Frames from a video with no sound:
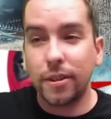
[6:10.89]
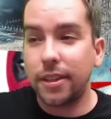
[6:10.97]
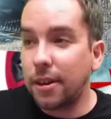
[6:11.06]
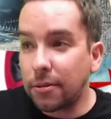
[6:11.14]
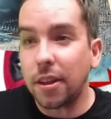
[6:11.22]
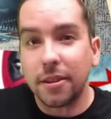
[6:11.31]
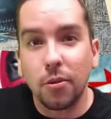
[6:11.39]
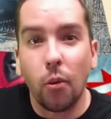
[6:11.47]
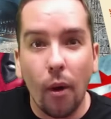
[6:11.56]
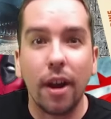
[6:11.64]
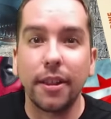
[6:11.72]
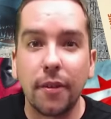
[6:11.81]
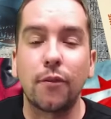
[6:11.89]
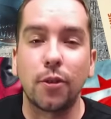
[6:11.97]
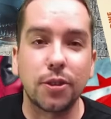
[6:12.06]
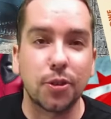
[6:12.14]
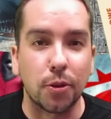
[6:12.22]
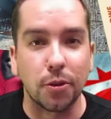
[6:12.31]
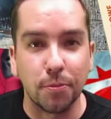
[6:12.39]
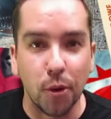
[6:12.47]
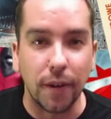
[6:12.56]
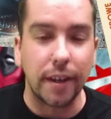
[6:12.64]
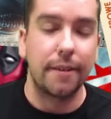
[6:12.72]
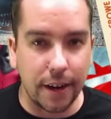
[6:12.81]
you know, like the one in the first Turtles movie.